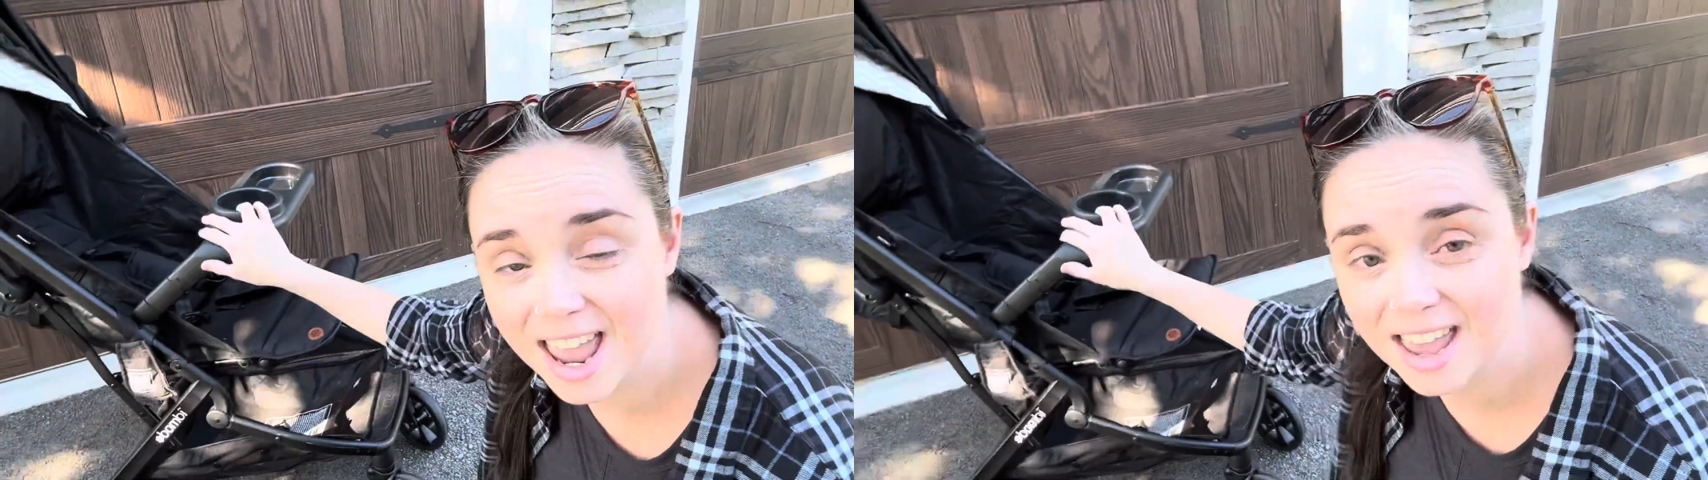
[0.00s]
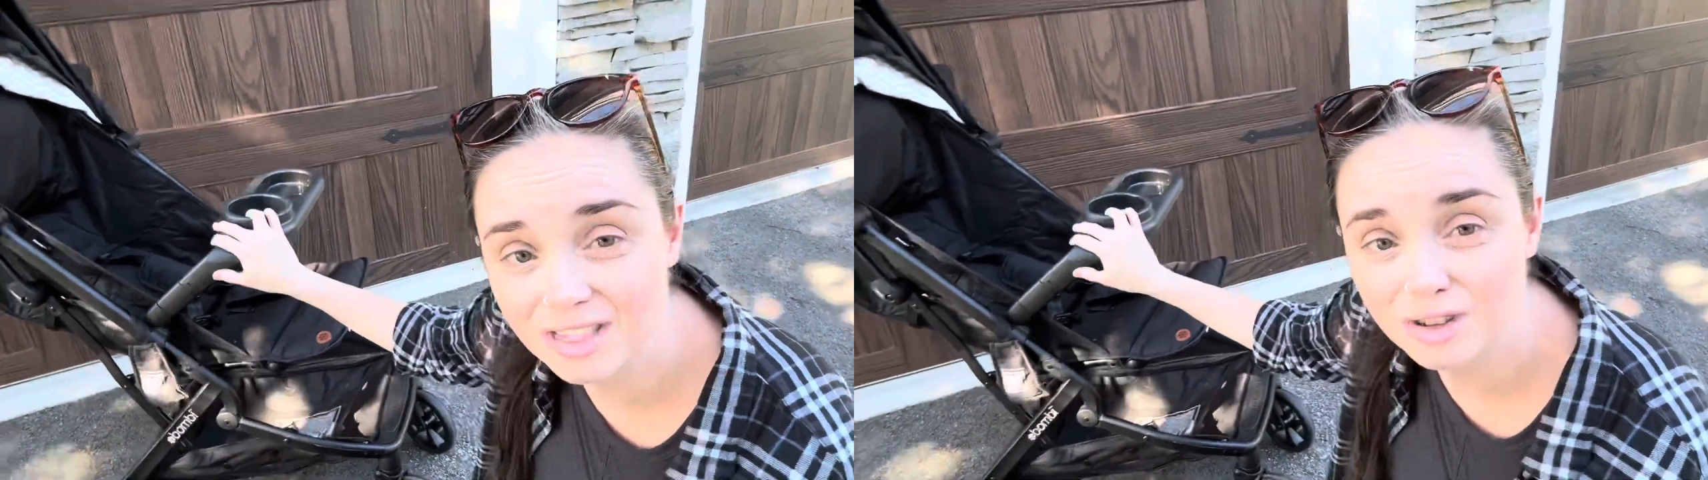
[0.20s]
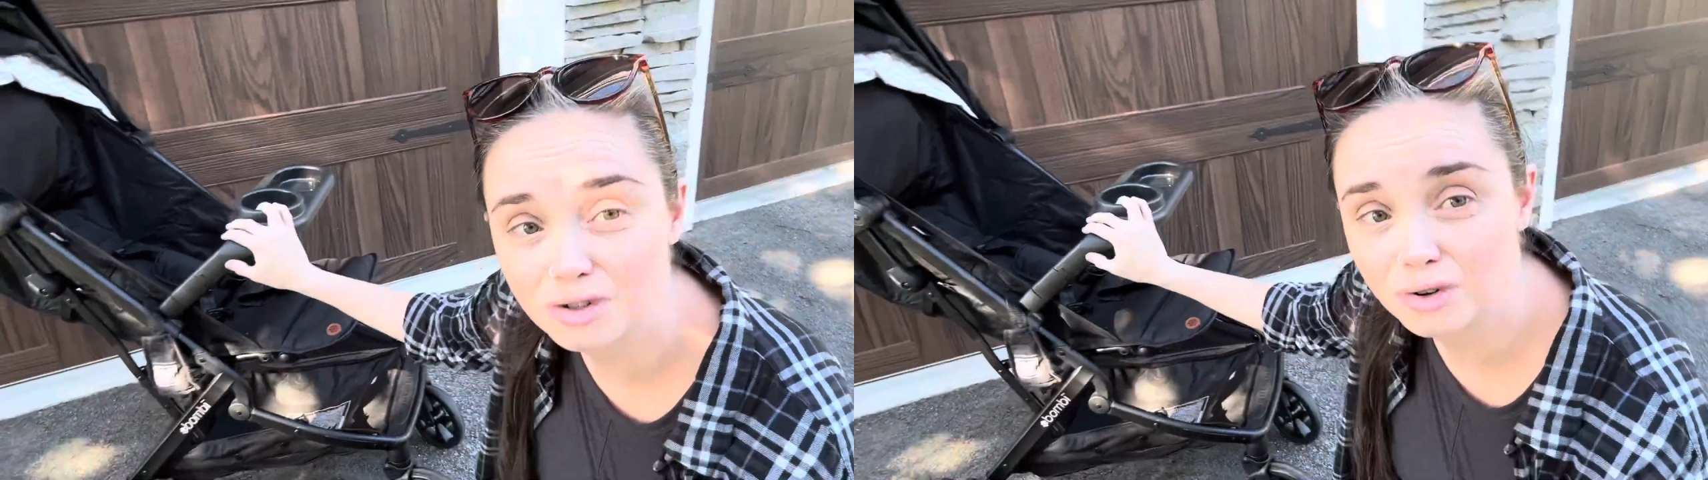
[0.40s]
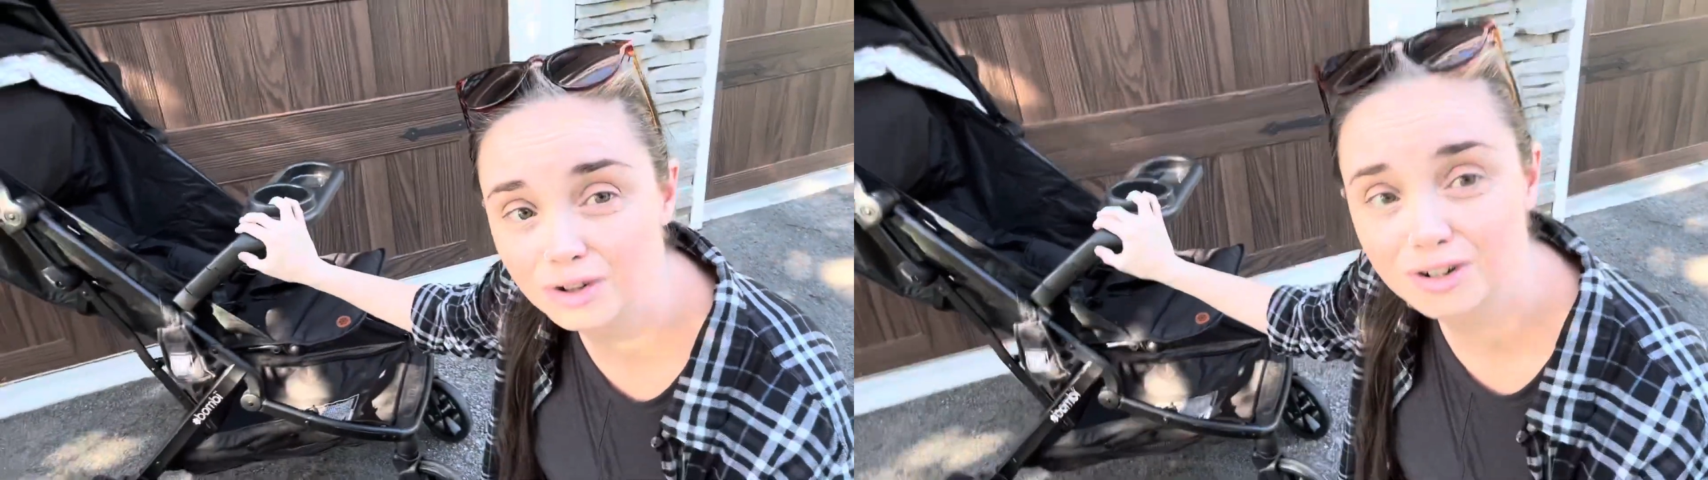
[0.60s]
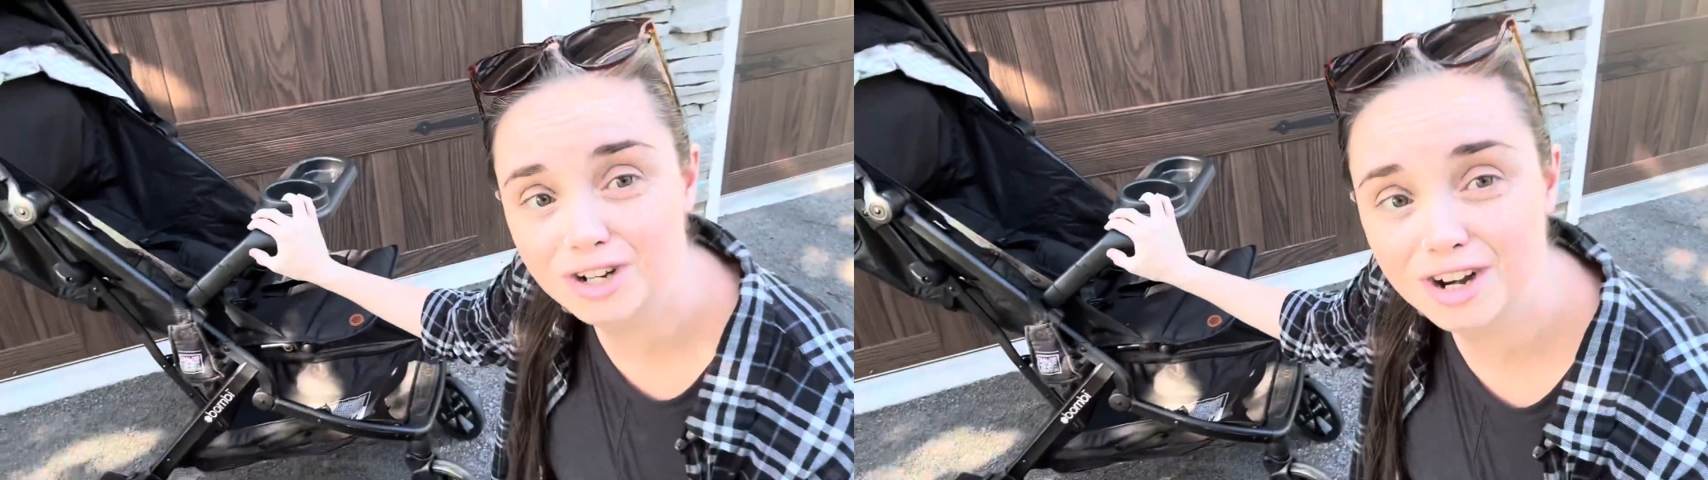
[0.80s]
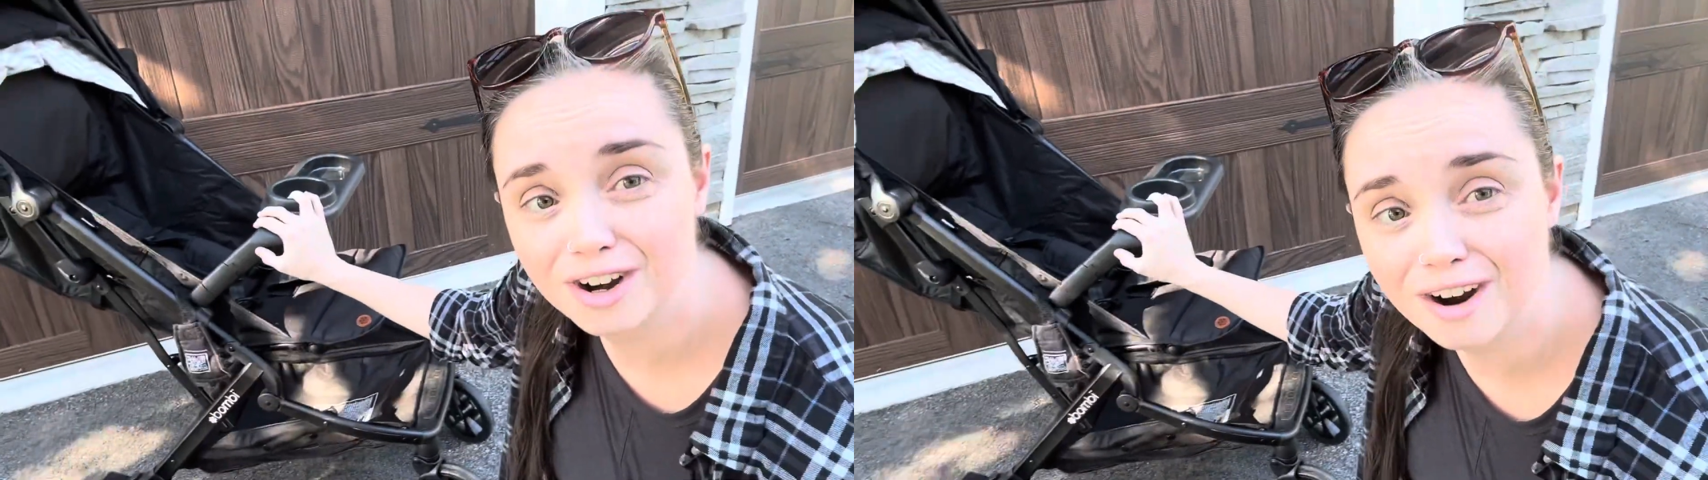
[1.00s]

and the stroller to your